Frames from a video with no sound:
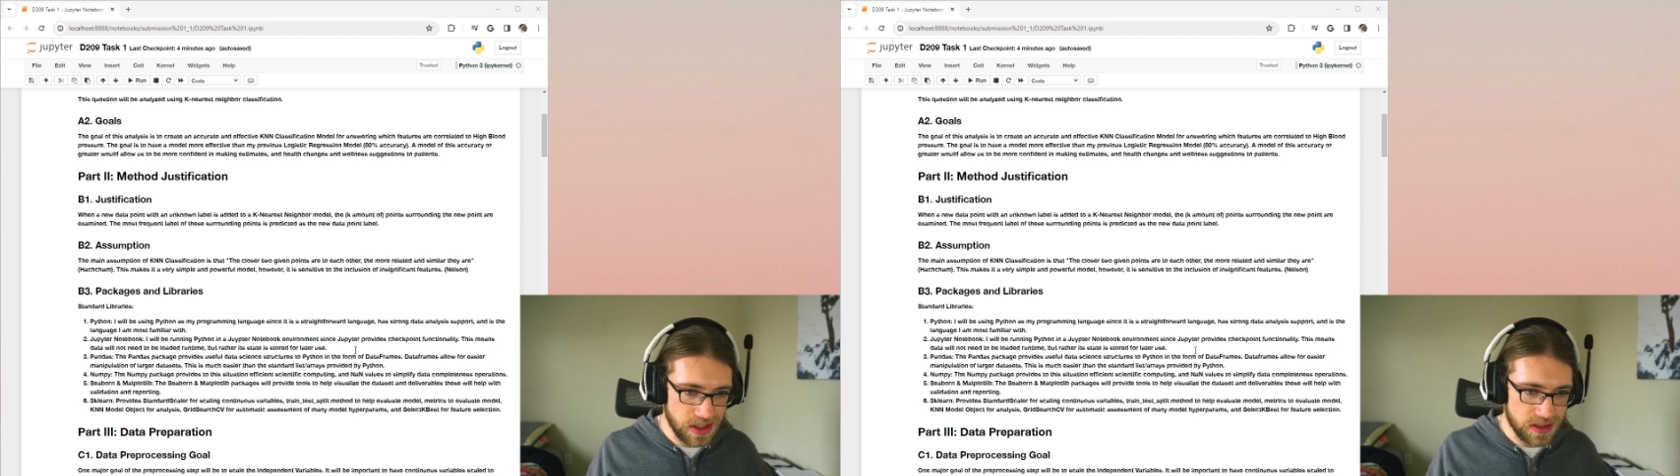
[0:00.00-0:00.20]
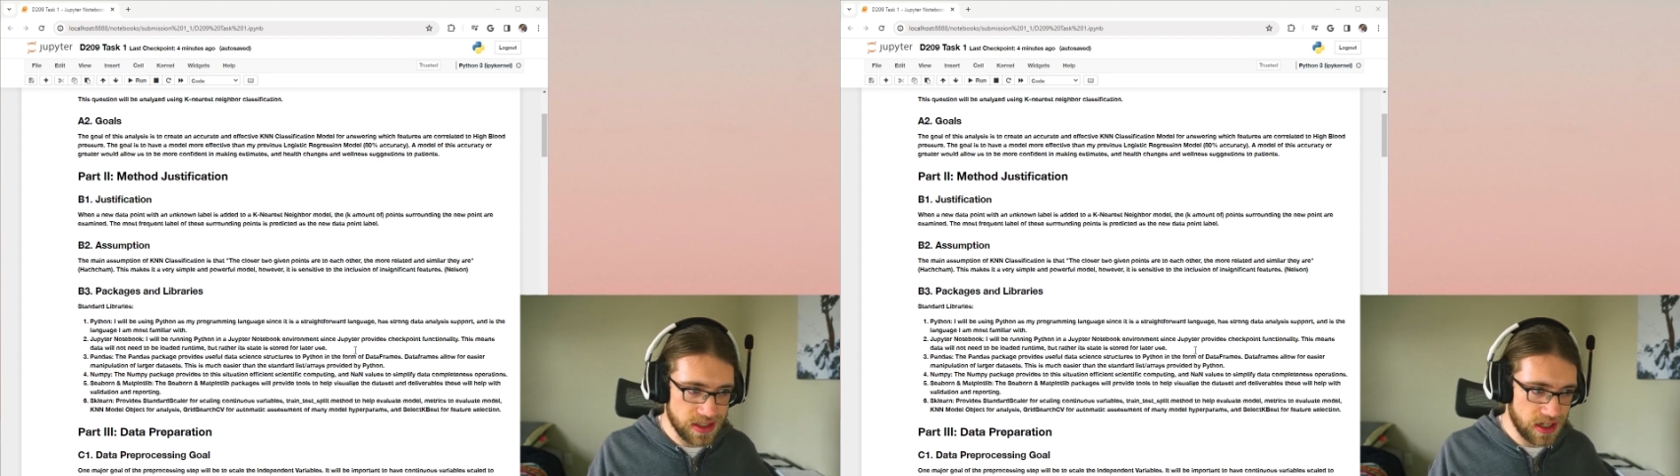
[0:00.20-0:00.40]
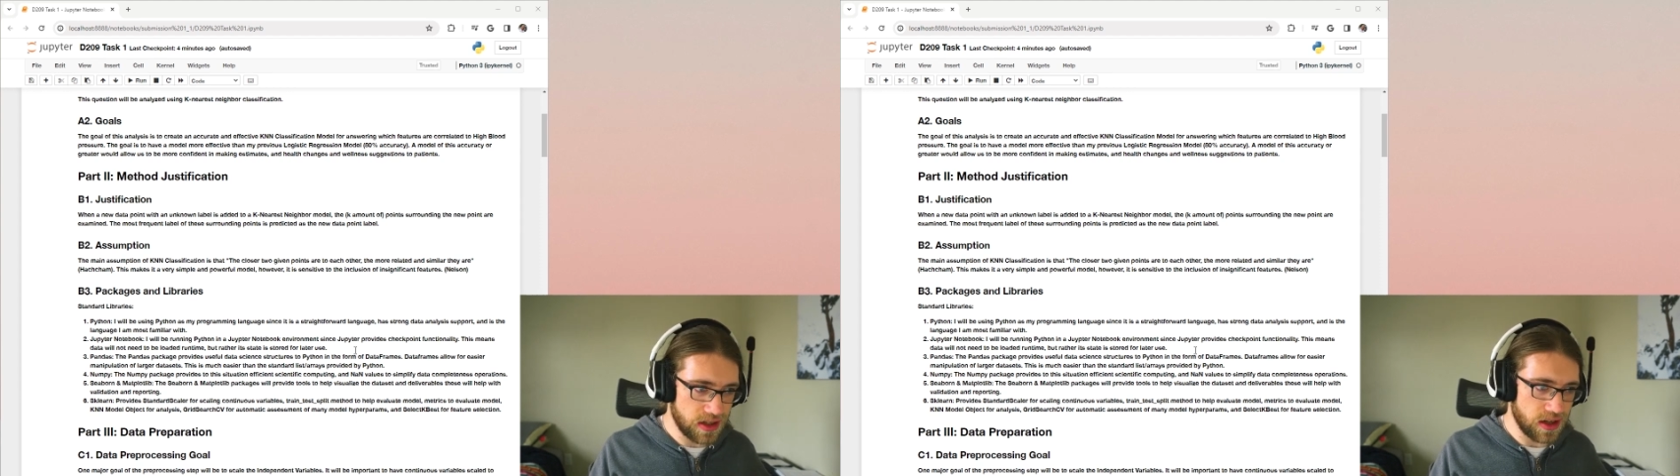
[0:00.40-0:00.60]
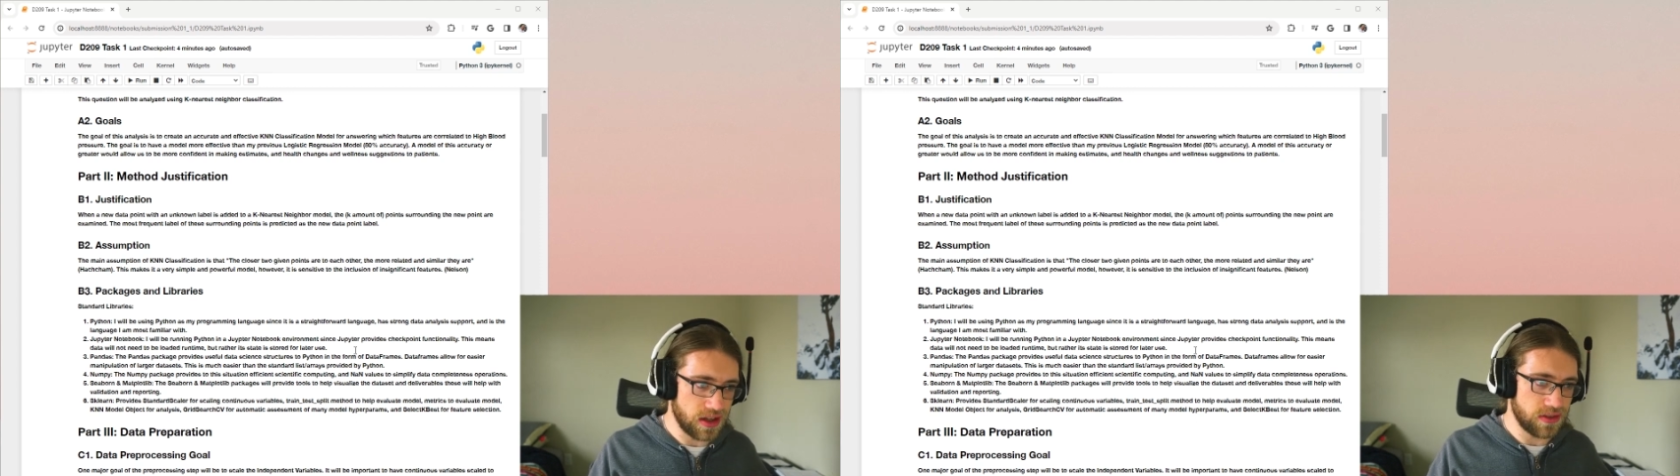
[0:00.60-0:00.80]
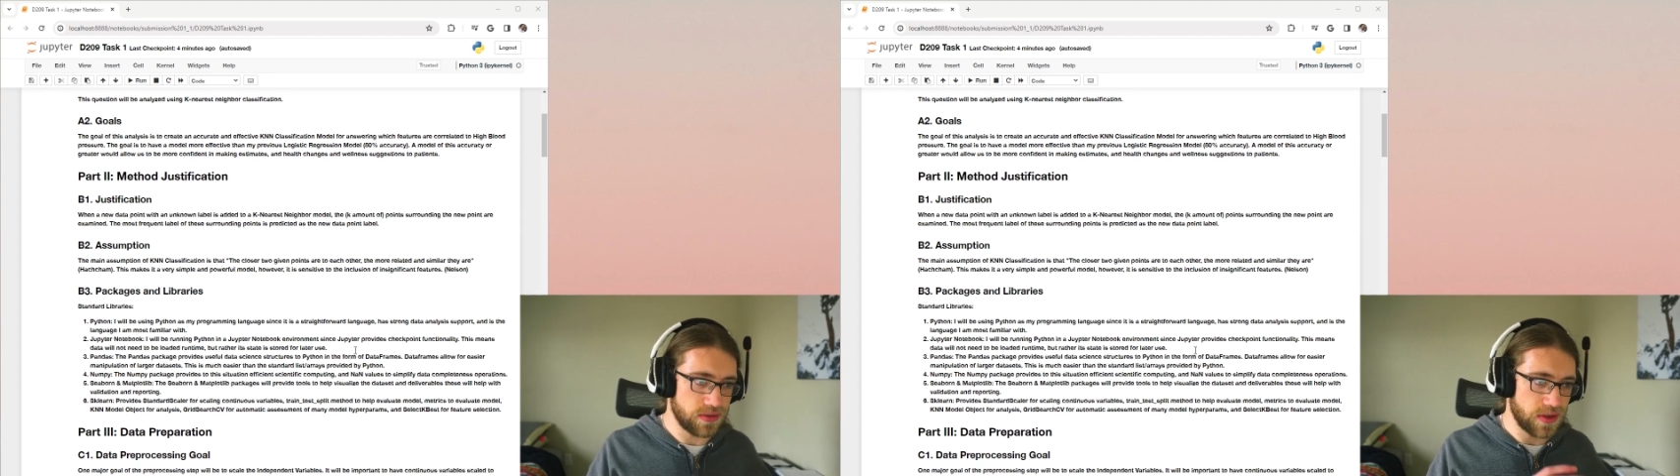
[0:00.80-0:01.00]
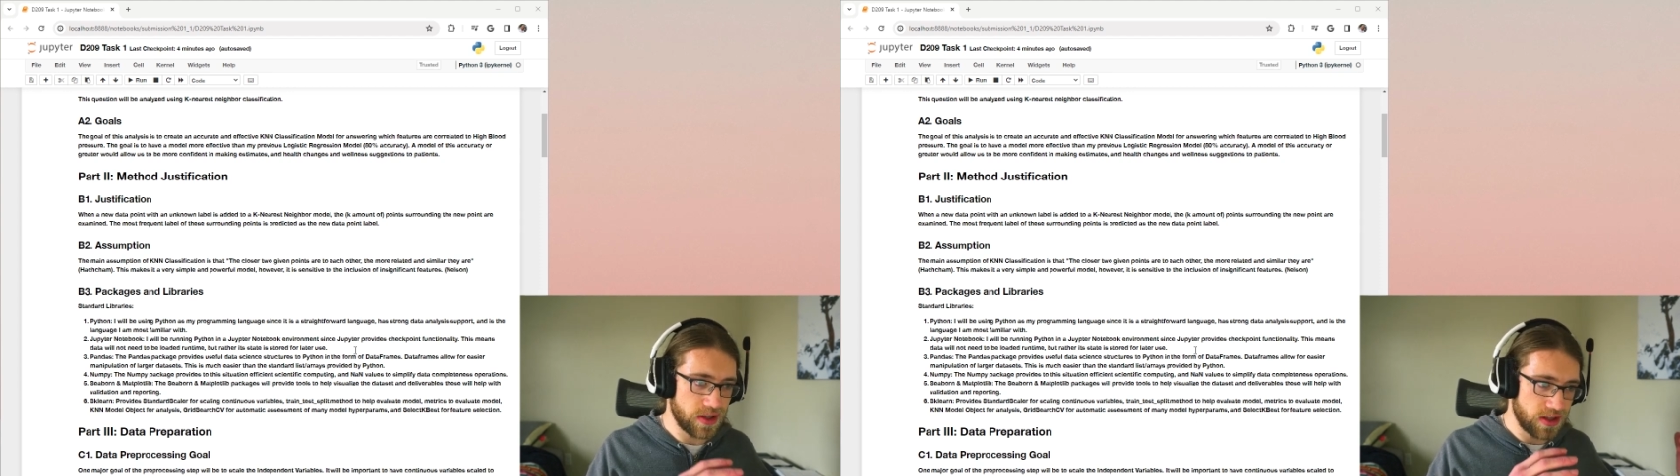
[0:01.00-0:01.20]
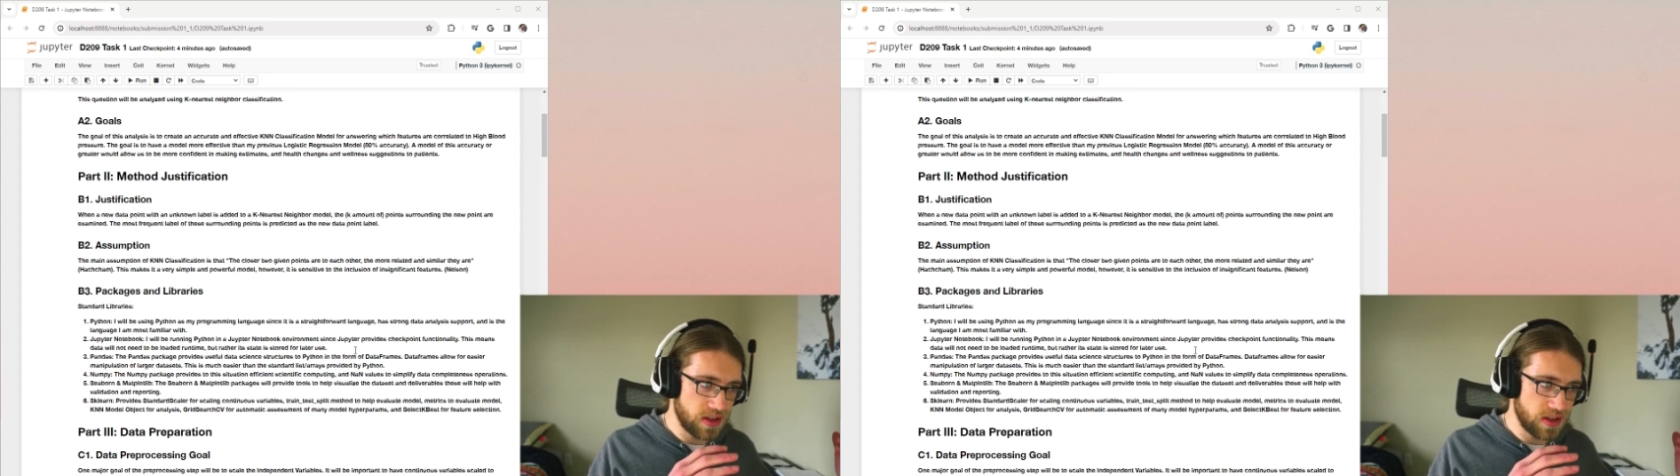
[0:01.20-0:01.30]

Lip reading: a ton of